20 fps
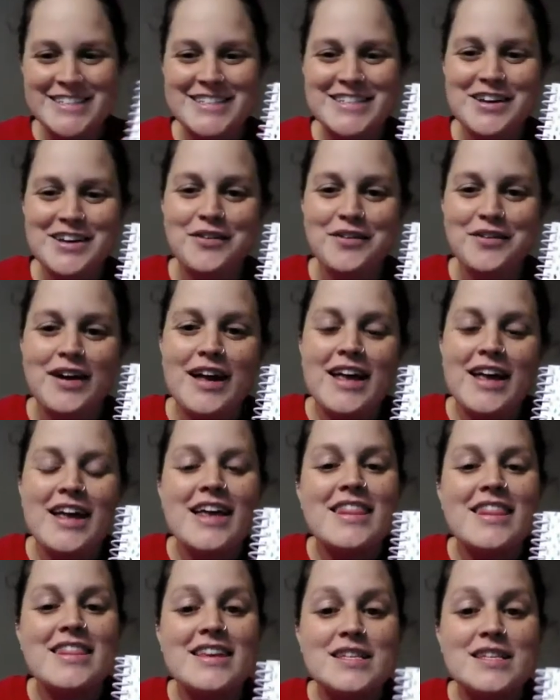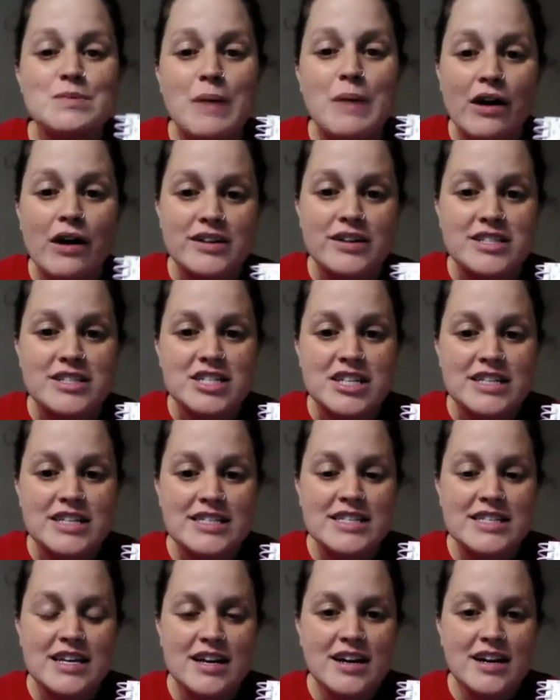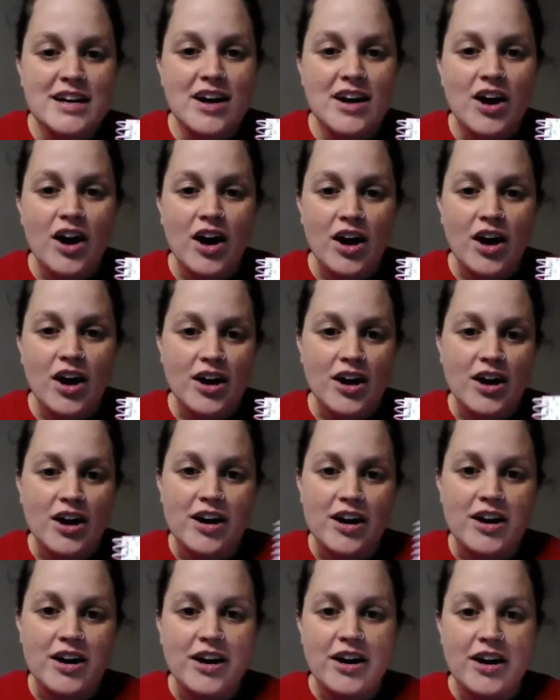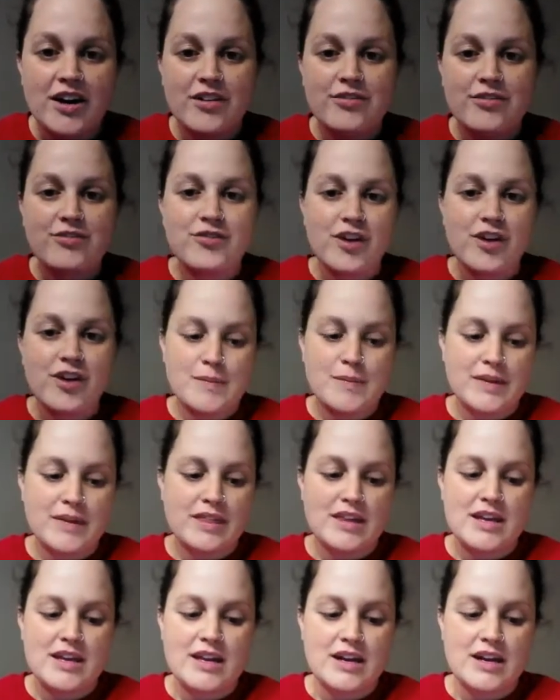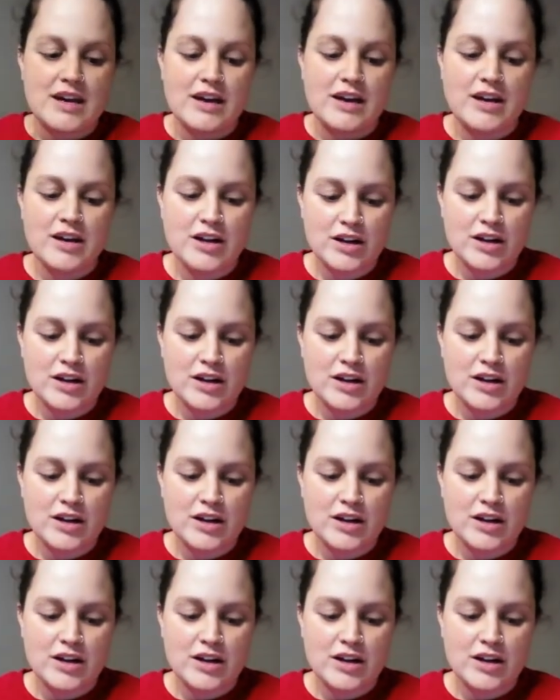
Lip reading: So these power sheets are from the